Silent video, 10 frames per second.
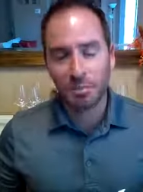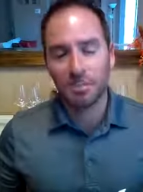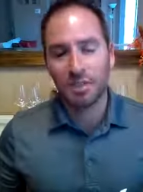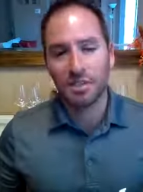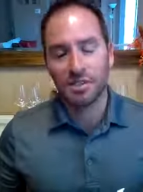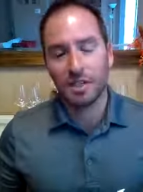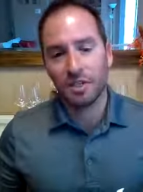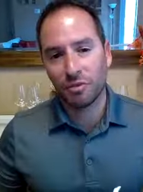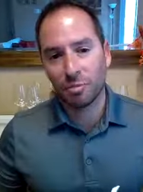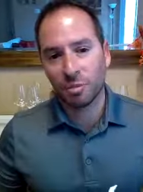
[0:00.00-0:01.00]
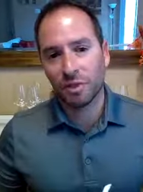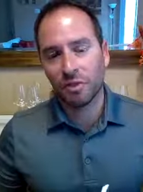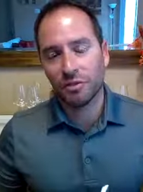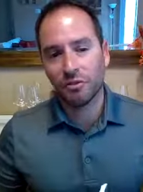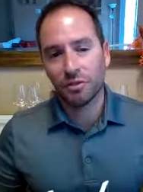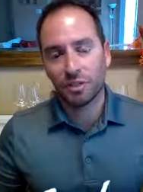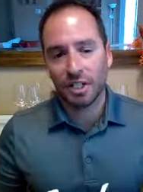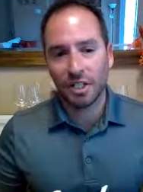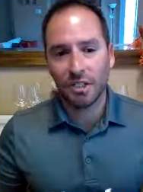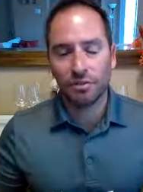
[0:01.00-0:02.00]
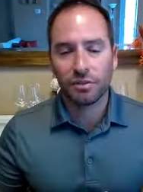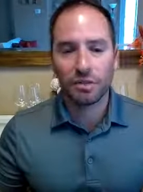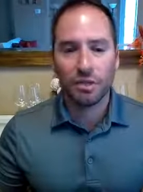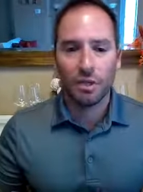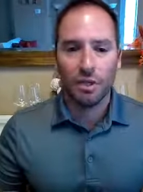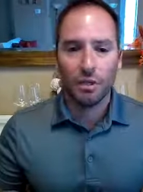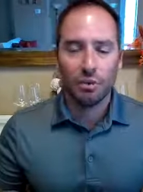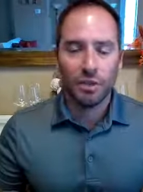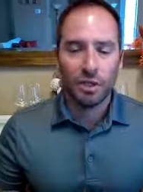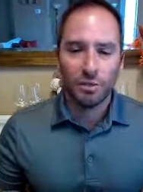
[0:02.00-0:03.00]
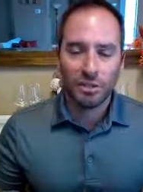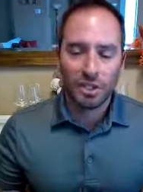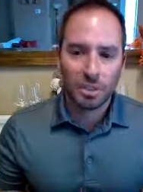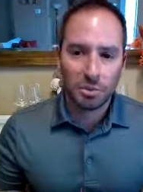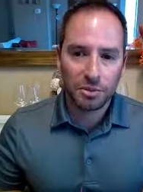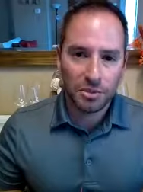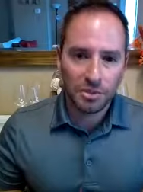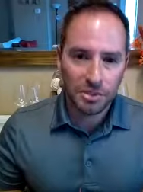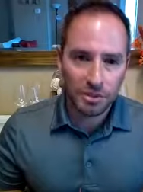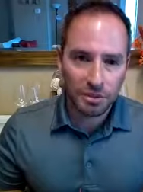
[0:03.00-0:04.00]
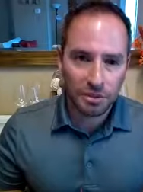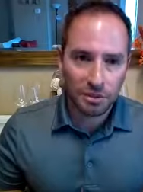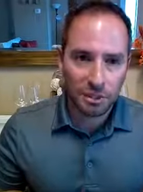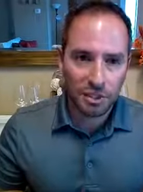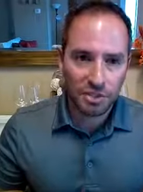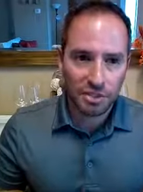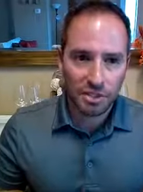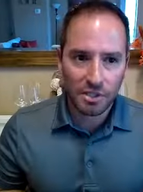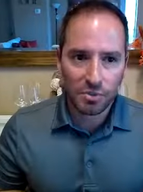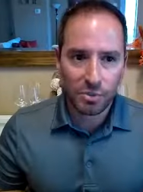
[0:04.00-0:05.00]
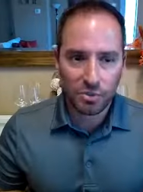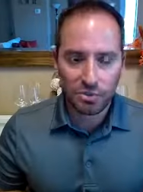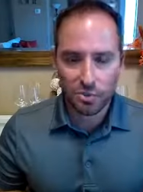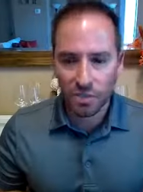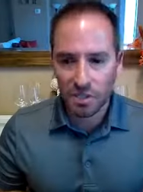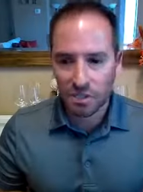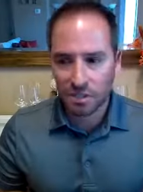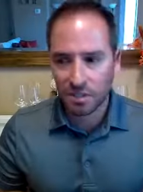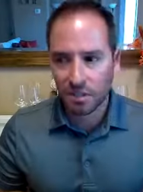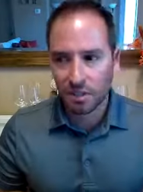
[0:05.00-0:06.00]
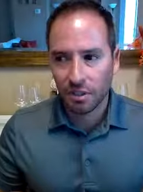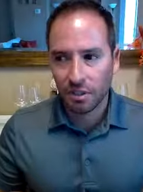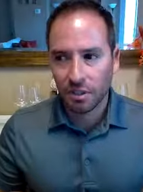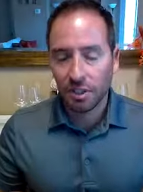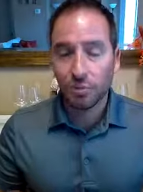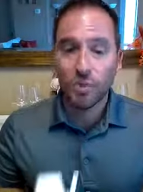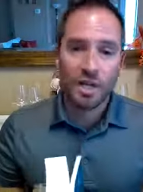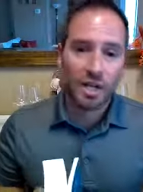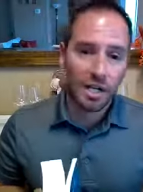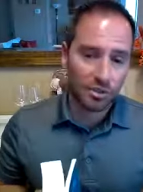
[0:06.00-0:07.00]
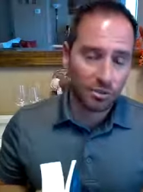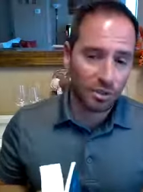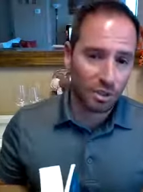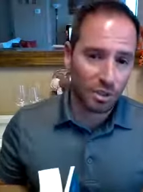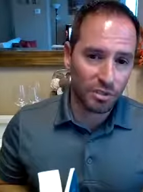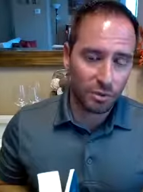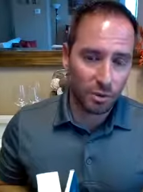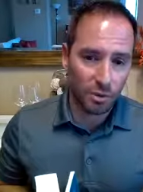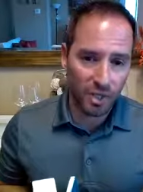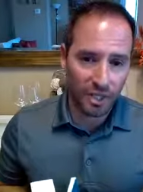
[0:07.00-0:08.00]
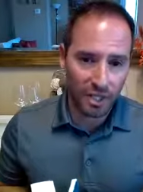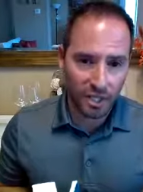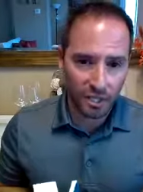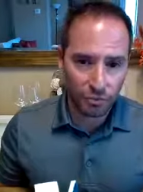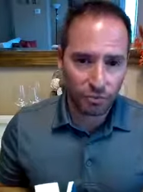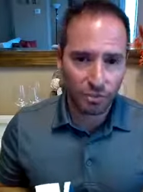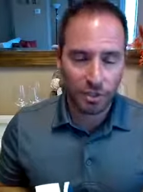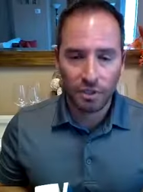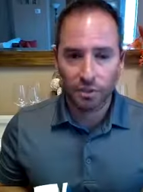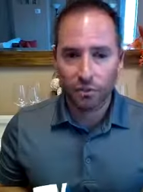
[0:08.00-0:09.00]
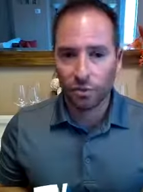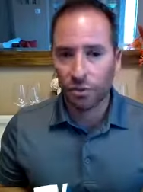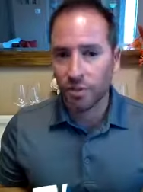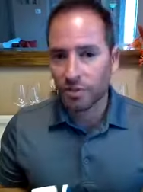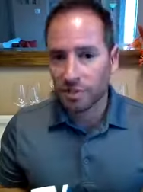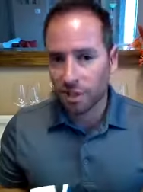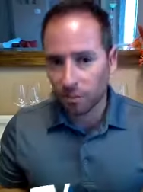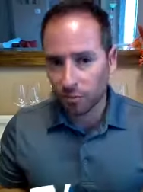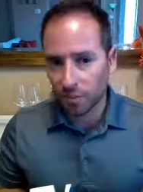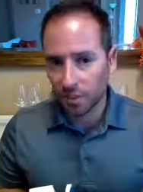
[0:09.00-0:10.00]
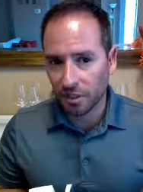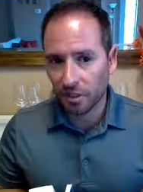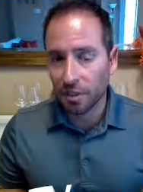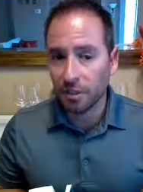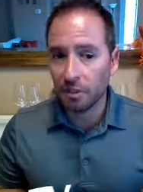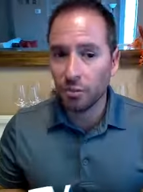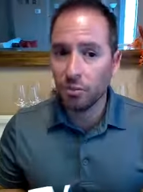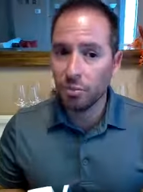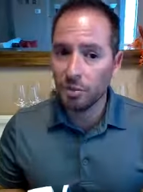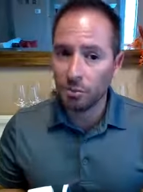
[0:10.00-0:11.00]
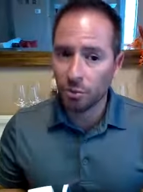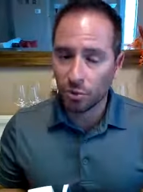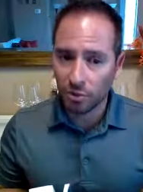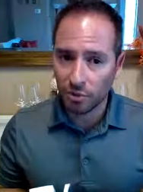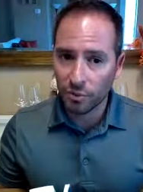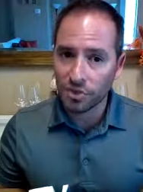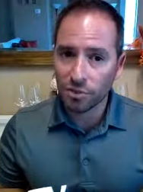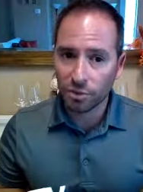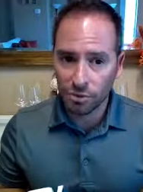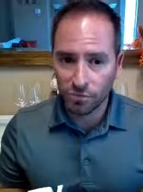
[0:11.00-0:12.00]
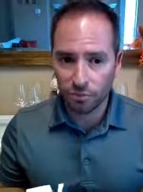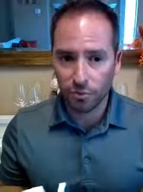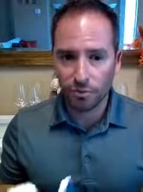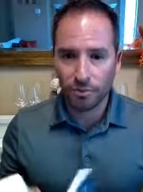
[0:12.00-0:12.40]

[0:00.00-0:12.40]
because at every point of our lives, we're only able to consider the knowledge that exposed to us in regards to the knowledge you already have. So when your second reading, you'll be more resourceful.